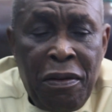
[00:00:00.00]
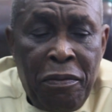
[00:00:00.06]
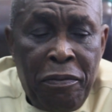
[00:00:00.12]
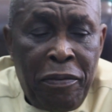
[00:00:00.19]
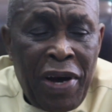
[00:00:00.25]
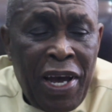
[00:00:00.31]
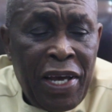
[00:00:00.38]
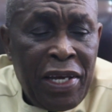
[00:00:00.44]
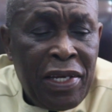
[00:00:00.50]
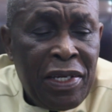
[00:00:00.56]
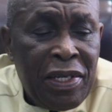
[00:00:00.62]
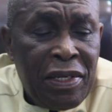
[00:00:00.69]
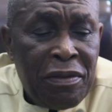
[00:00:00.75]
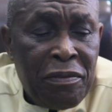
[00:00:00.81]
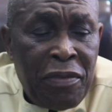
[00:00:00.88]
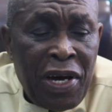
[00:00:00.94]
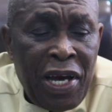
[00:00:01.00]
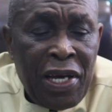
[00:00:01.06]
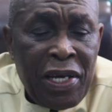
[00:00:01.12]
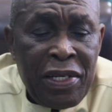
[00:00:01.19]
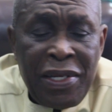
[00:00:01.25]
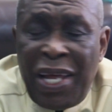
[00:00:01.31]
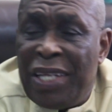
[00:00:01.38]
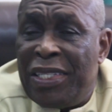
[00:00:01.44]
By
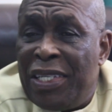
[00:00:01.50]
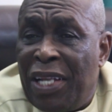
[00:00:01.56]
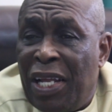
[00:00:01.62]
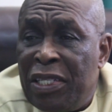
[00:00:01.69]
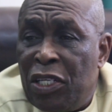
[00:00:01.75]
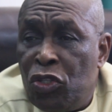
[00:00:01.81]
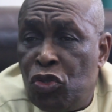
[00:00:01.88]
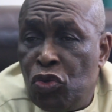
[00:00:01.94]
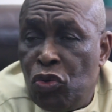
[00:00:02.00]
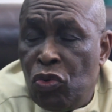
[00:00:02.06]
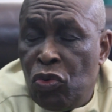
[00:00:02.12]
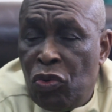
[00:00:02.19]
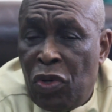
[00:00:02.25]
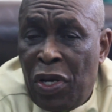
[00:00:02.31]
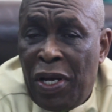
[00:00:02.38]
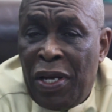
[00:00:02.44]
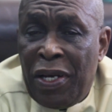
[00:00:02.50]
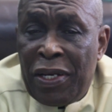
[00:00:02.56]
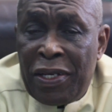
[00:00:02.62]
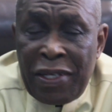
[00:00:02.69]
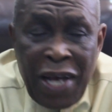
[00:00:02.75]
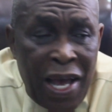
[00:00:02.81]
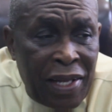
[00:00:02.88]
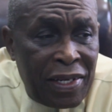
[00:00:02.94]
1992,
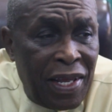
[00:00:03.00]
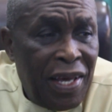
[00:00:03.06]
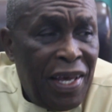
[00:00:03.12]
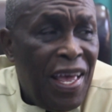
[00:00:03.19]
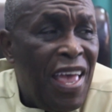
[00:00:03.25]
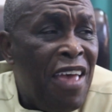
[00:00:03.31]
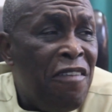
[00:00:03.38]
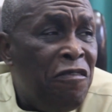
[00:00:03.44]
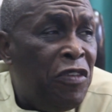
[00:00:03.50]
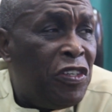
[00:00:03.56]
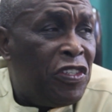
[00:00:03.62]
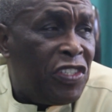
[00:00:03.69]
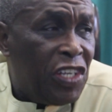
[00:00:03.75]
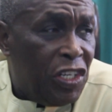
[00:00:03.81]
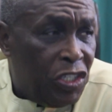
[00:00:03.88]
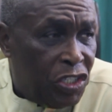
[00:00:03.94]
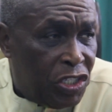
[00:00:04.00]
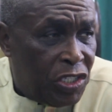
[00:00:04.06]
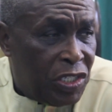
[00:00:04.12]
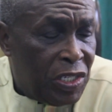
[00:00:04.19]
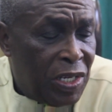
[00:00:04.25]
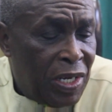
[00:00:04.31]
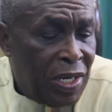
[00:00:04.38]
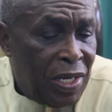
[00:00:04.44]
Ghana envisaged
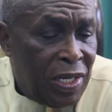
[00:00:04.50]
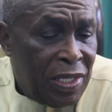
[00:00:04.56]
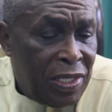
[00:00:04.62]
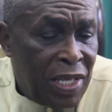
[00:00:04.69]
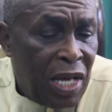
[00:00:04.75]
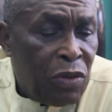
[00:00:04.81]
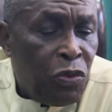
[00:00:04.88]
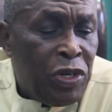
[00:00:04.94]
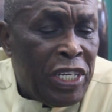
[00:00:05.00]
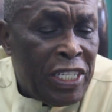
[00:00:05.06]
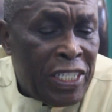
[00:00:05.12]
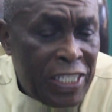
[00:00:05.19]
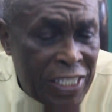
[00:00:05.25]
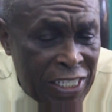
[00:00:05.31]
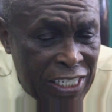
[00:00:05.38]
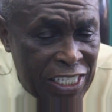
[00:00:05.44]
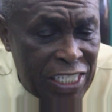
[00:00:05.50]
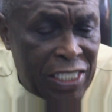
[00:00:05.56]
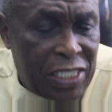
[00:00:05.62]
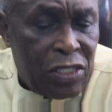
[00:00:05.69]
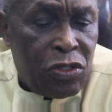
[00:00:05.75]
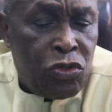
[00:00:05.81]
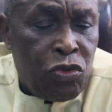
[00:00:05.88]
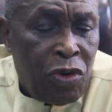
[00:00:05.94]
that we need
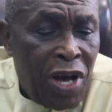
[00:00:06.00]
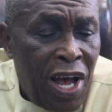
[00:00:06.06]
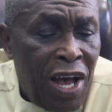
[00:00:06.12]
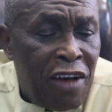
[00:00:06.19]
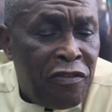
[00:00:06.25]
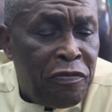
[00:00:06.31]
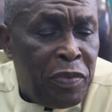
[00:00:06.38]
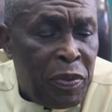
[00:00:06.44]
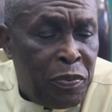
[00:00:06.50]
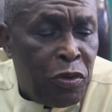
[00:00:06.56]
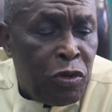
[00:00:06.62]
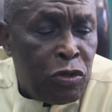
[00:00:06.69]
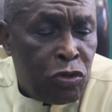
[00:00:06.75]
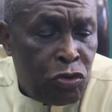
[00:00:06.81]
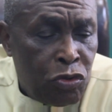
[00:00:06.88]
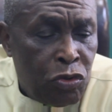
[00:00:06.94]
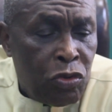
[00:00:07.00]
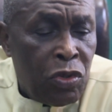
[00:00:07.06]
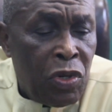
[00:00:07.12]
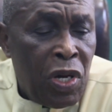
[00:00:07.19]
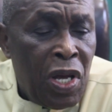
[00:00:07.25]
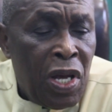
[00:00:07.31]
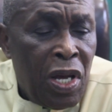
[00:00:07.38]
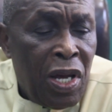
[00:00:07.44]
to have people to
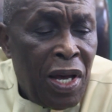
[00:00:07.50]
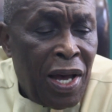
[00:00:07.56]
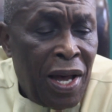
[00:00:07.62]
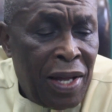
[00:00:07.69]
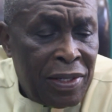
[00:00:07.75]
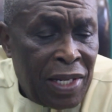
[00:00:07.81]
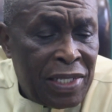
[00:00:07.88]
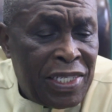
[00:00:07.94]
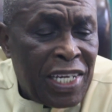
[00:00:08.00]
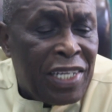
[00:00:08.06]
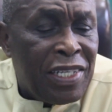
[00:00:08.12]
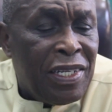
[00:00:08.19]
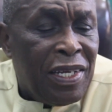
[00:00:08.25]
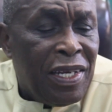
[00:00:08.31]
undertake,